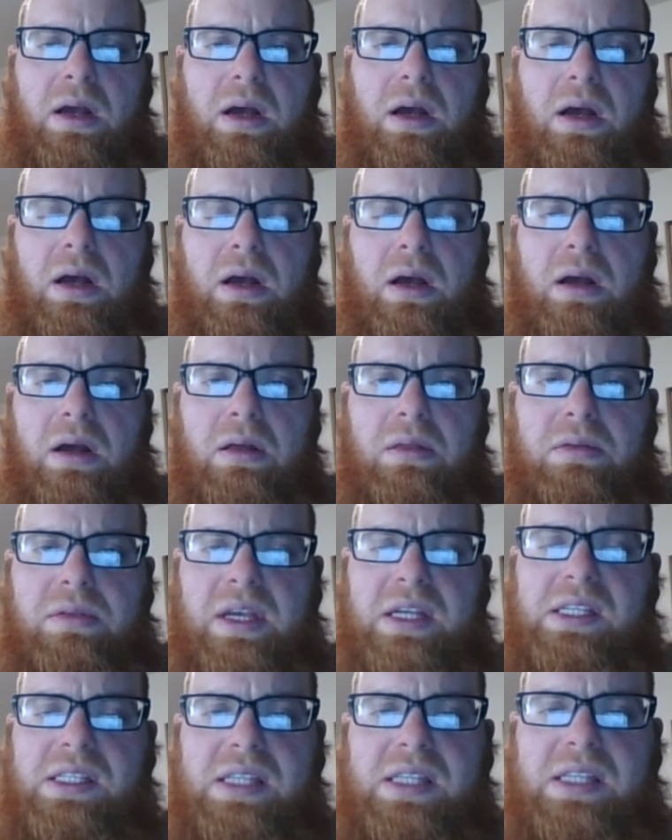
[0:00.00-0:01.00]
Uh,
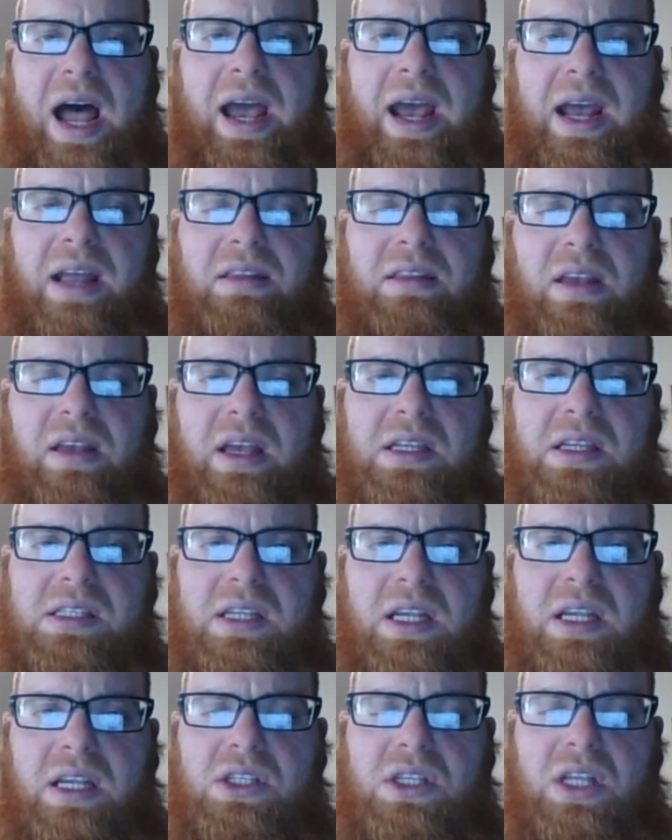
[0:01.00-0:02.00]
this diet
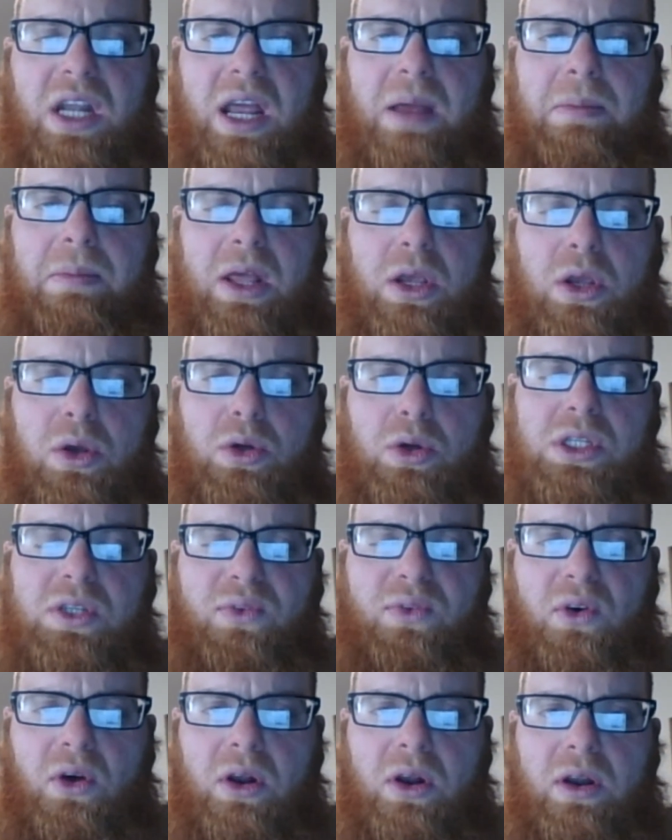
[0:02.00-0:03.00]
is extremely
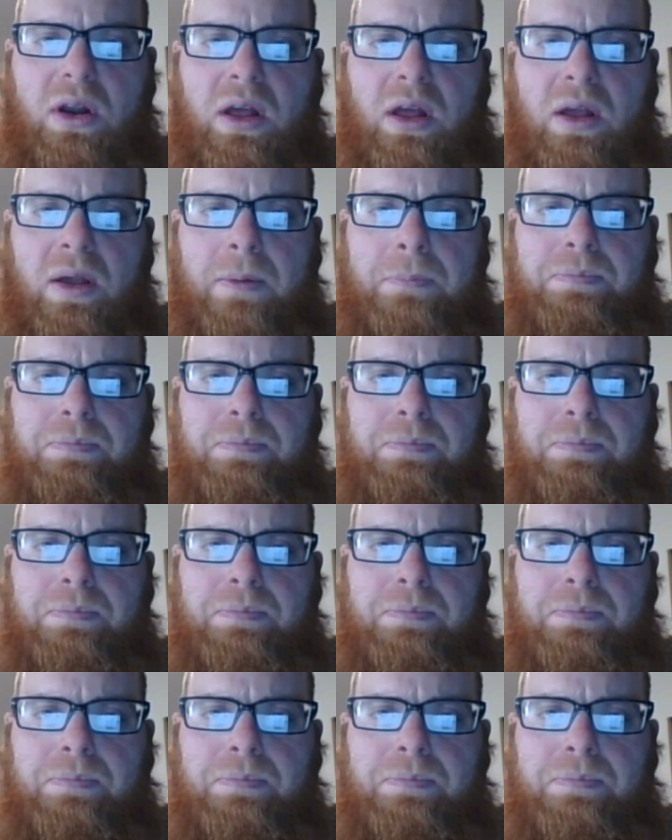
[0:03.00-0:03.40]
useful